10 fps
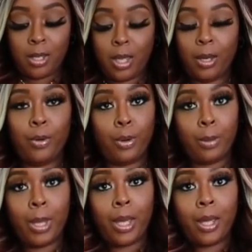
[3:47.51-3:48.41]
they
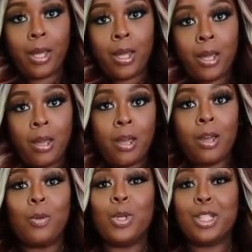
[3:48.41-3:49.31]
going back.
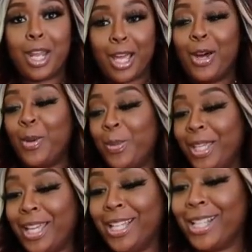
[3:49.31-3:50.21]
Which they gonna
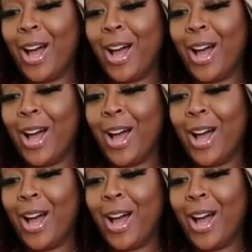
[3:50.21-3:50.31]
be, cause I